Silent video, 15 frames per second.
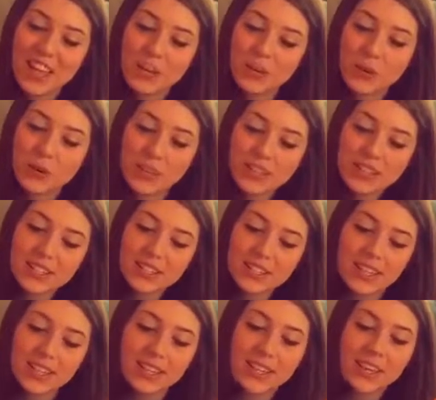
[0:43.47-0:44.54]
You're going to
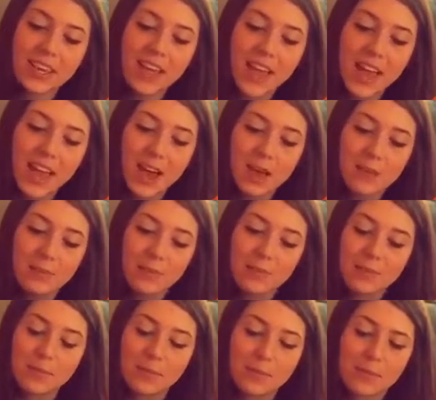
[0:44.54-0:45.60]
need
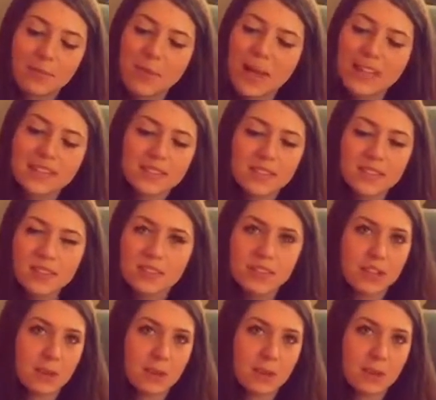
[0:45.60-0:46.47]
pencils,